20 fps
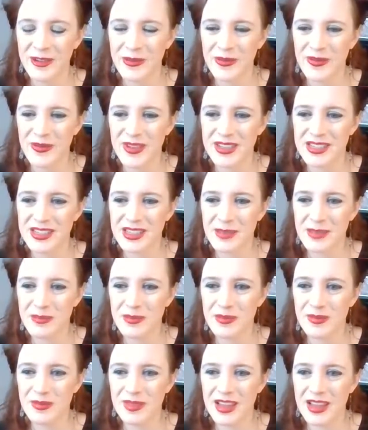Was
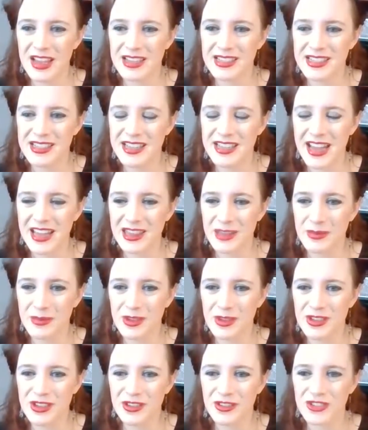the Lestat, the
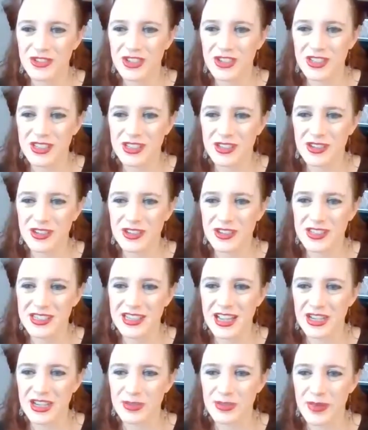musical, just as good
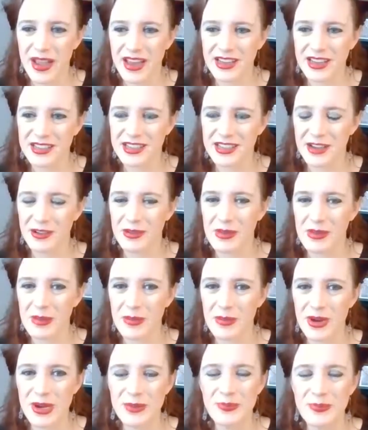slash bad as I
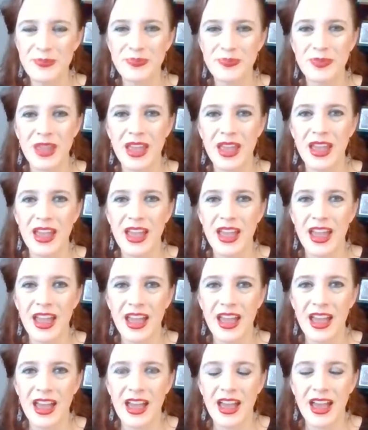remembered?
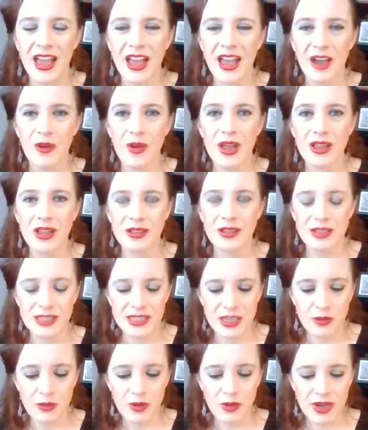Well,
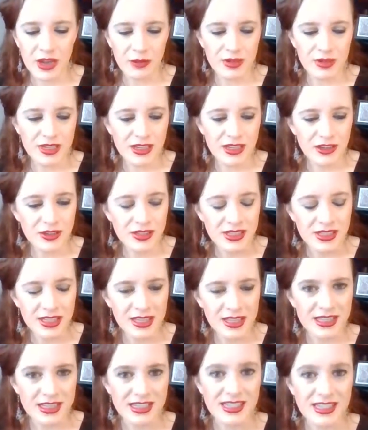see, when I went to go see
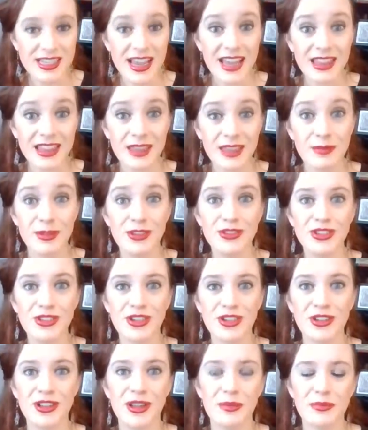Lestat, the
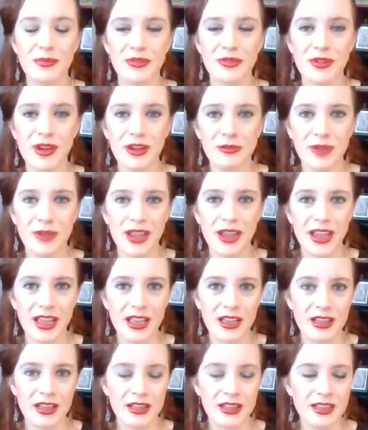musical on
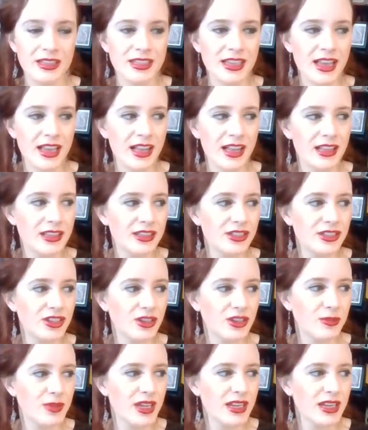Broadway, Lindsay Ellis
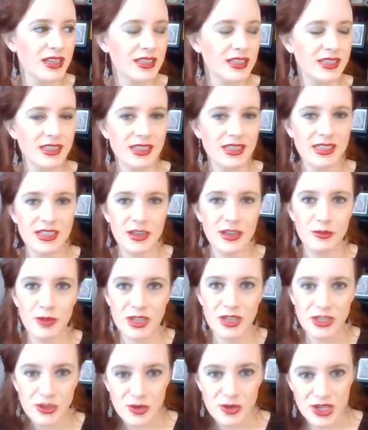took me and insisted we
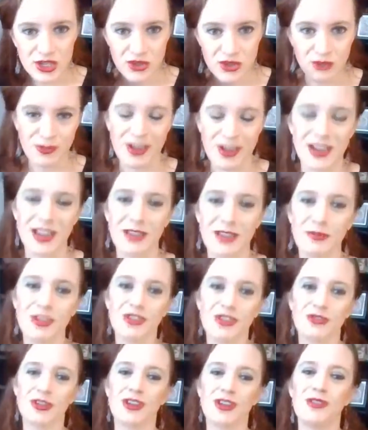do it drunk, and we
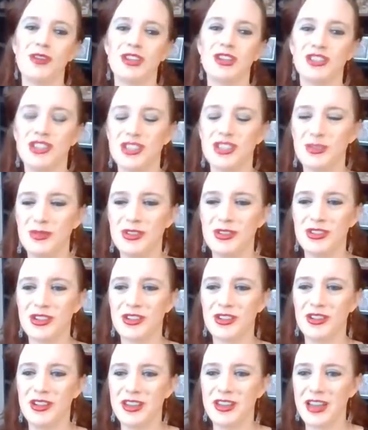drunk watched this
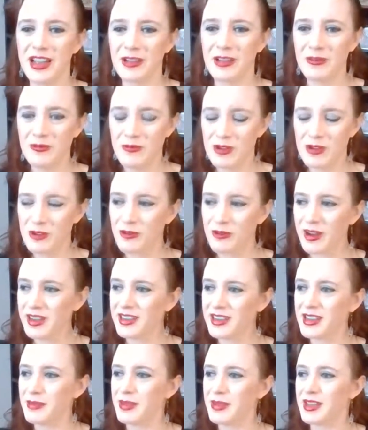musical, and I
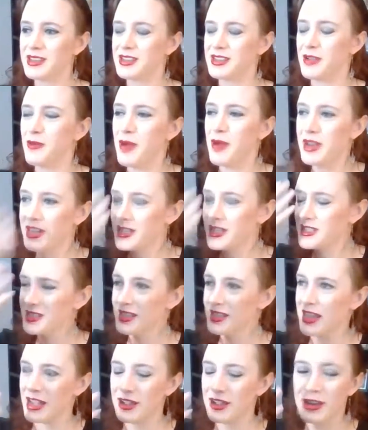regretted it because I wanted
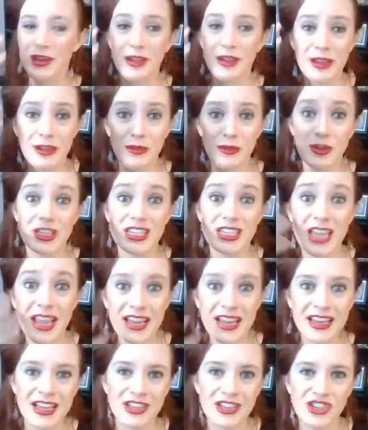to, like,
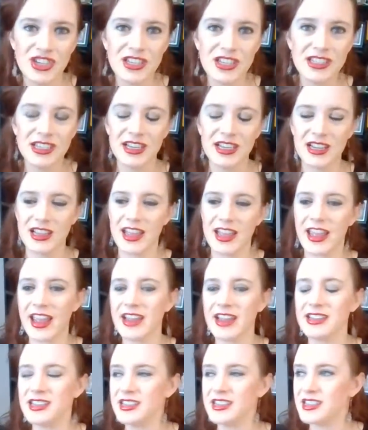retain it. And she'd seen it like
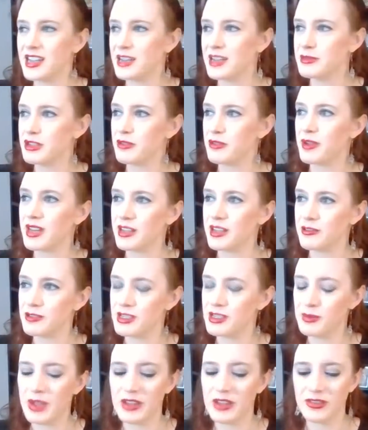18 times already. It
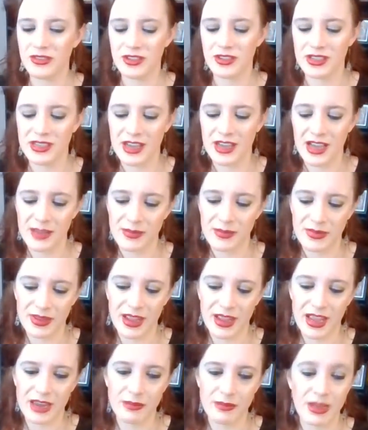was my first time
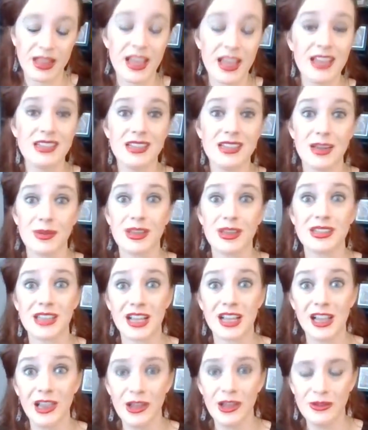and my last time because
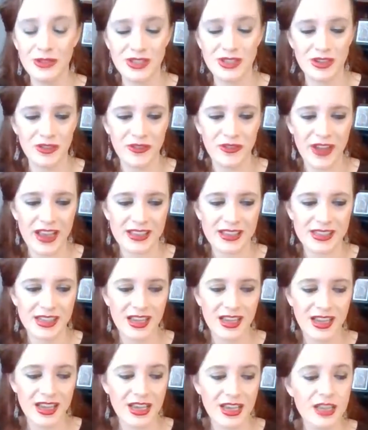it closed so fast.
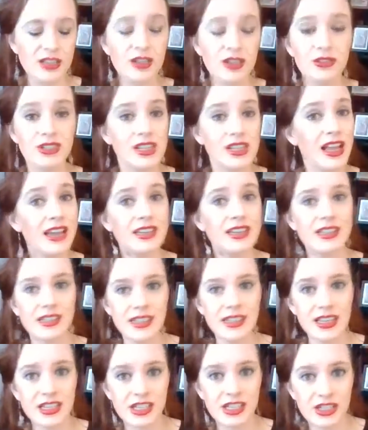So I was glad to
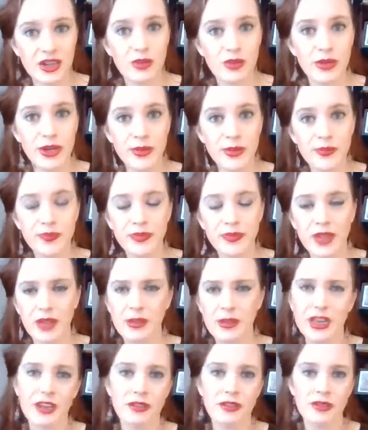see it sober. I
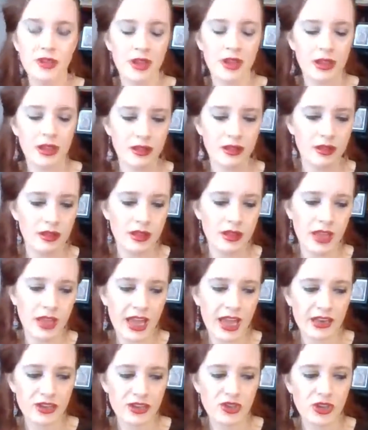mean, I
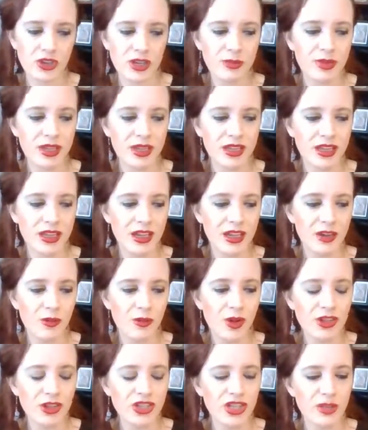had a drink, but
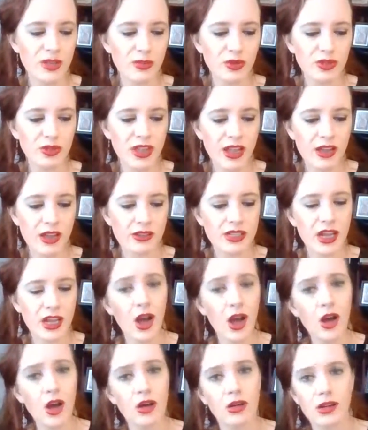watching the bootleg, I was like,
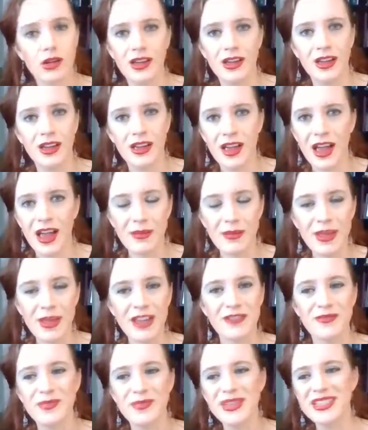oh, I may
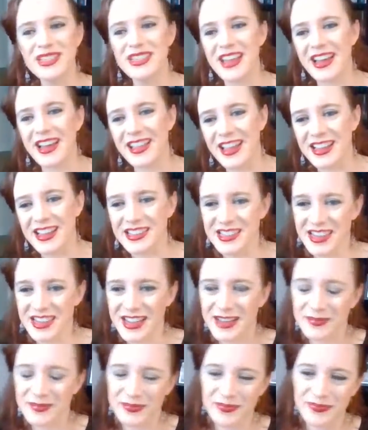have missed that last
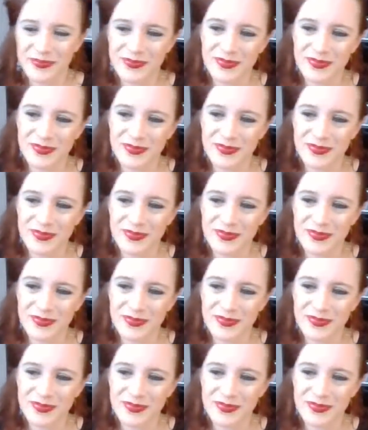time.